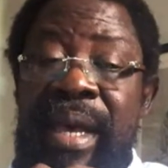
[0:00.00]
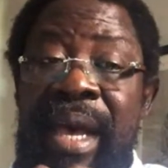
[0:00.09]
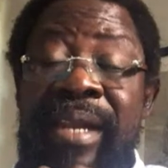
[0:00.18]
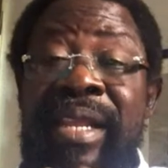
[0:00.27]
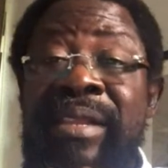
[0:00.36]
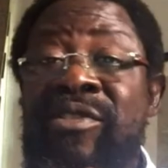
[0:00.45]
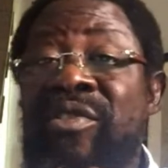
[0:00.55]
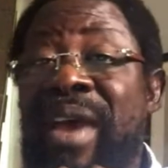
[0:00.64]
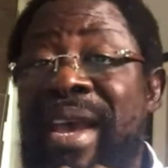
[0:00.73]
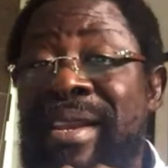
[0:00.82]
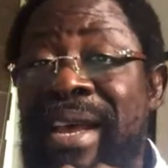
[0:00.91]
And he
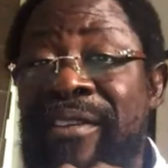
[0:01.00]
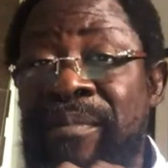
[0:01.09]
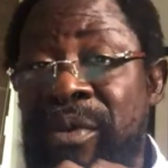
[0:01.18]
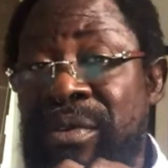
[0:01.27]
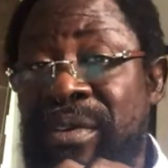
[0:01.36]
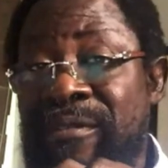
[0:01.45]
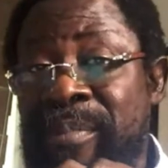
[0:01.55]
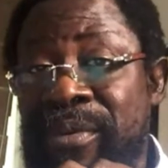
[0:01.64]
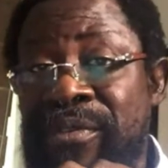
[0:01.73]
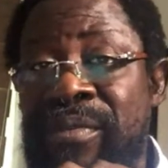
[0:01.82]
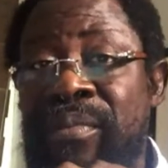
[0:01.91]
tried as much as
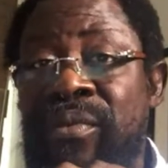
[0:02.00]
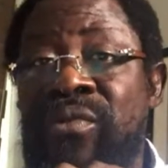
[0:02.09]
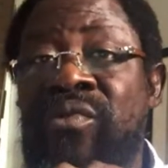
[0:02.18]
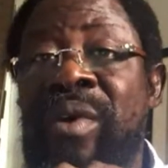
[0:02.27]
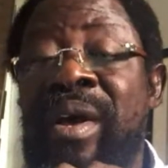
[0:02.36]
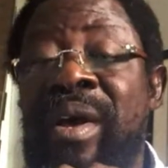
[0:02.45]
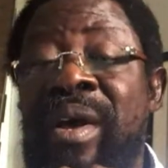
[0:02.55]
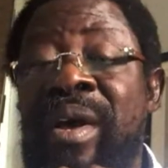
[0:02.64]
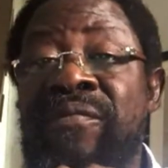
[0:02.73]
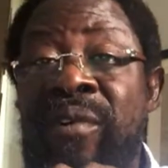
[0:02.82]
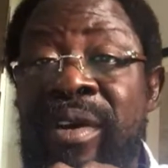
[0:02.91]
possible to
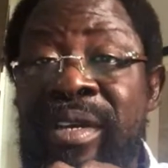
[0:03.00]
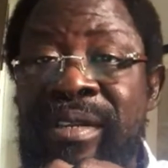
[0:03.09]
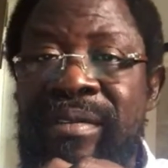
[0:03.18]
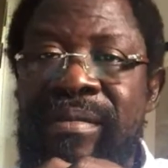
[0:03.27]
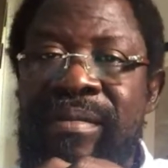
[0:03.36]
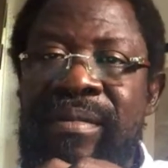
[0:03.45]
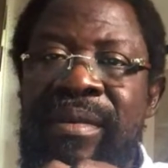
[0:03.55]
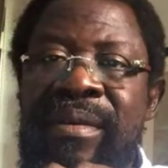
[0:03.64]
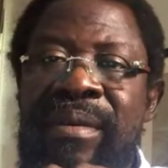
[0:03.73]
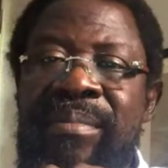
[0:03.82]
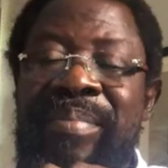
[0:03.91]
avoid
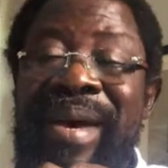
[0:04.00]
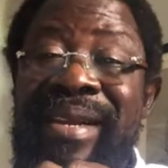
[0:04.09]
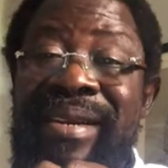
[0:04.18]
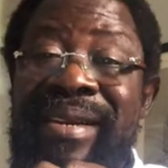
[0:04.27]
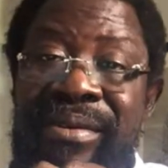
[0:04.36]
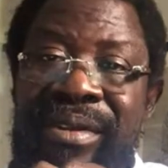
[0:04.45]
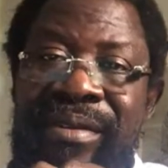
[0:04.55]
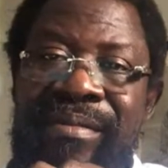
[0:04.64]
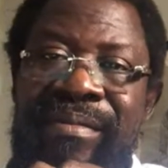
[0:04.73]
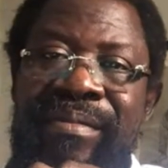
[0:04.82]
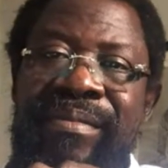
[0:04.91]

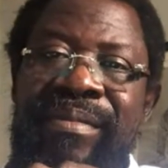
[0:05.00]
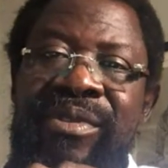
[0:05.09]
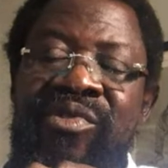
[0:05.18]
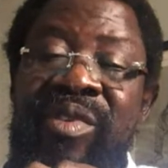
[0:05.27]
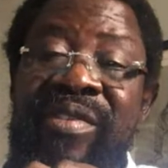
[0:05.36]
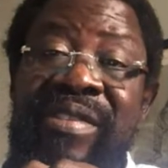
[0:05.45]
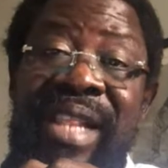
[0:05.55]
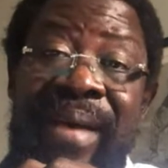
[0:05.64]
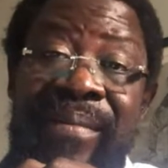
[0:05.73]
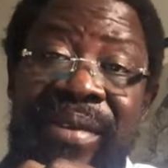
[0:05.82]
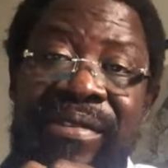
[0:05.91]
pandering to
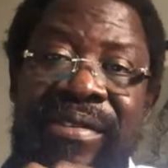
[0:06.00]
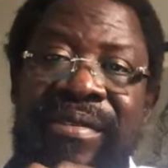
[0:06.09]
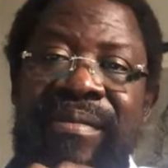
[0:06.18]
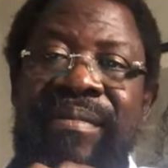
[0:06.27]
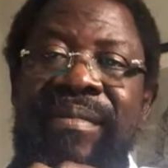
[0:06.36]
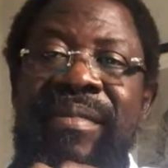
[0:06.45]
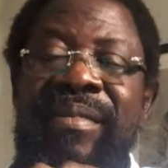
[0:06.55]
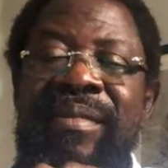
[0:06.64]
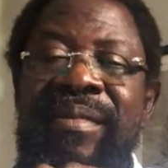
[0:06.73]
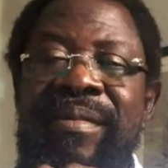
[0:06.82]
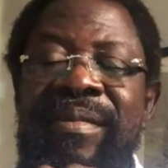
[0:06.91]
Islamist
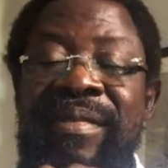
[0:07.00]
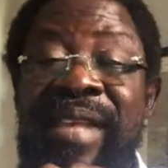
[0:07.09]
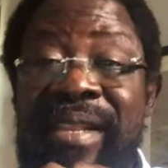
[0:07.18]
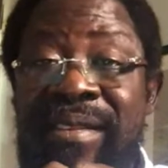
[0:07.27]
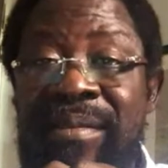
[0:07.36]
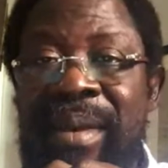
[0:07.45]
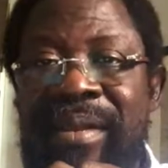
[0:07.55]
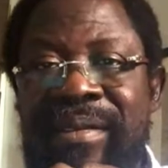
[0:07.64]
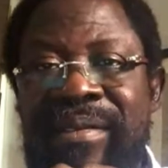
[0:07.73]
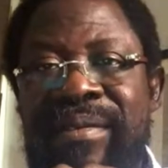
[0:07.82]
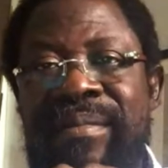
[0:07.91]

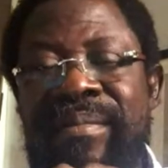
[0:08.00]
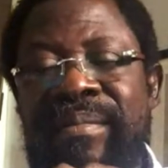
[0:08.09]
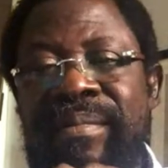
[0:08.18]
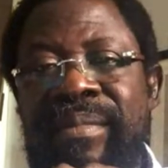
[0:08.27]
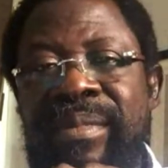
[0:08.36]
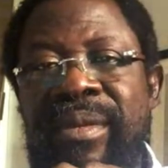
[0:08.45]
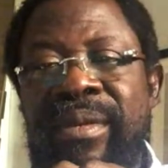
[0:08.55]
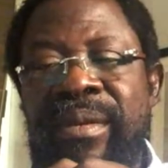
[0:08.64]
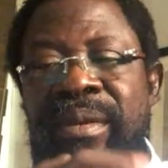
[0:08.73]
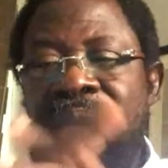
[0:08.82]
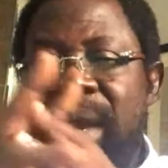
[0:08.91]
sentiments.
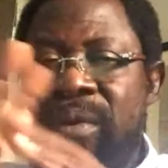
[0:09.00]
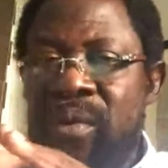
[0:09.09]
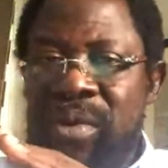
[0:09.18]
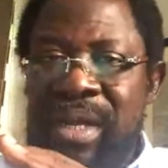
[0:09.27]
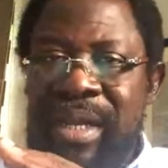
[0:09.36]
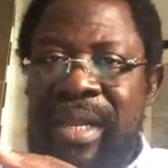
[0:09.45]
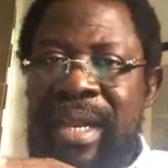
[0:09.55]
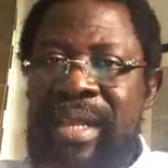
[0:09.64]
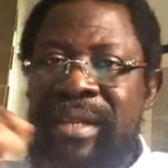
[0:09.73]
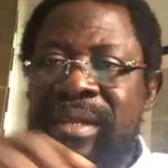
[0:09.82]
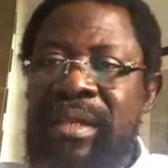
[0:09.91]
I wrote at
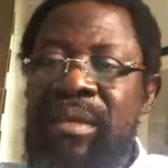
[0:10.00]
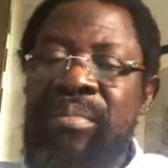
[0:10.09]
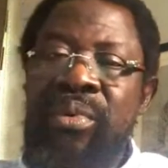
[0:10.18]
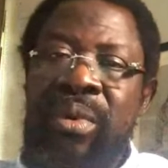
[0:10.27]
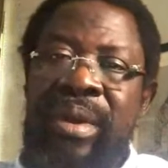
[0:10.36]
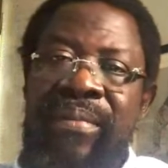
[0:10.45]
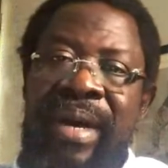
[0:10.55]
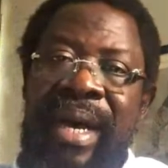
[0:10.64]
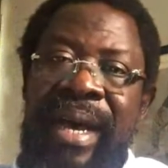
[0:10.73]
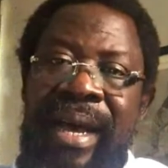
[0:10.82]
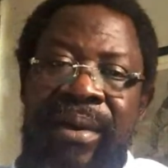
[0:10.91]
length in the book
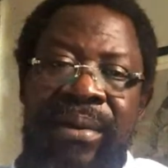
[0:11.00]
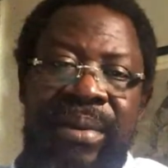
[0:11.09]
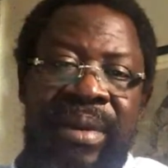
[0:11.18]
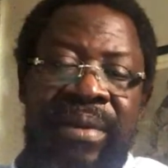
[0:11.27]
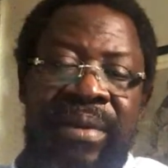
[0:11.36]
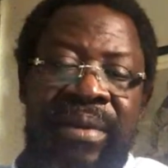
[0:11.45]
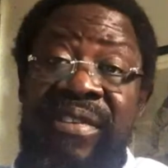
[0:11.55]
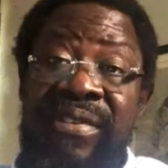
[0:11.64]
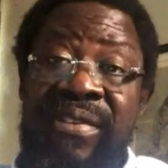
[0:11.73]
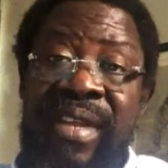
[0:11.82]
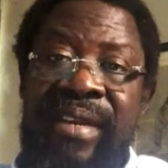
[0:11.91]
about how he
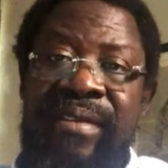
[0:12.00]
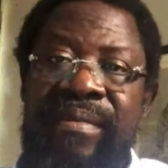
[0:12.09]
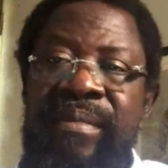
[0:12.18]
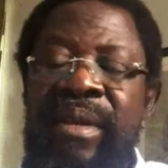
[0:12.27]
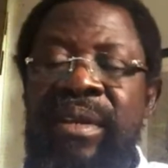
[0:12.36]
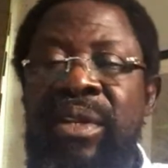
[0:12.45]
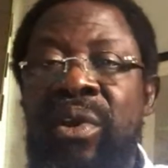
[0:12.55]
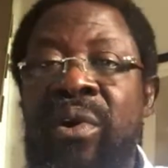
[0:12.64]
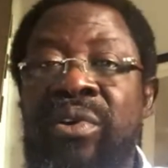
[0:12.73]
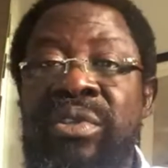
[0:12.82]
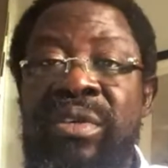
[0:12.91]
resisted the
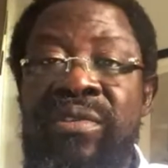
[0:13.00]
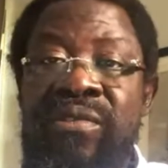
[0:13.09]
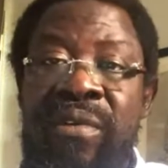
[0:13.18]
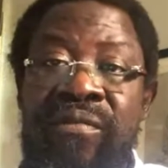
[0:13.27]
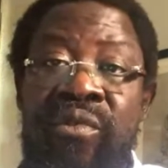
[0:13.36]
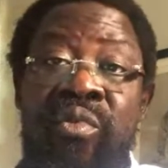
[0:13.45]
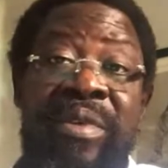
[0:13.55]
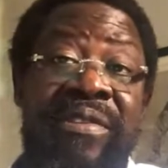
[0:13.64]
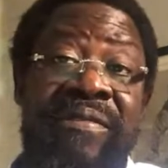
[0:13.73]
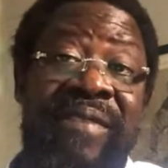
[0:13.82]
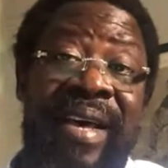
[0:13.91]
urgings of
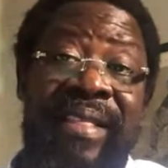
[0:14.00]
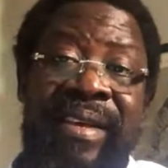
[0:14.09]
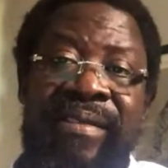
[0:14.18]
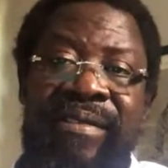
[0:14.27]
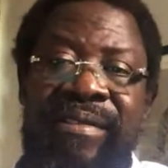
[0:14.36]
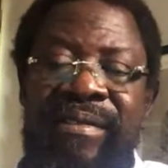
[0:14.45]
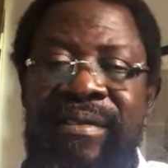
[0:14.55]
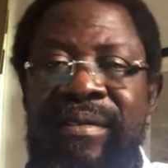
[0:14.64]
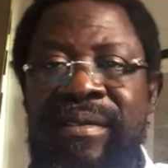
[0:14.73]
Gumi's father's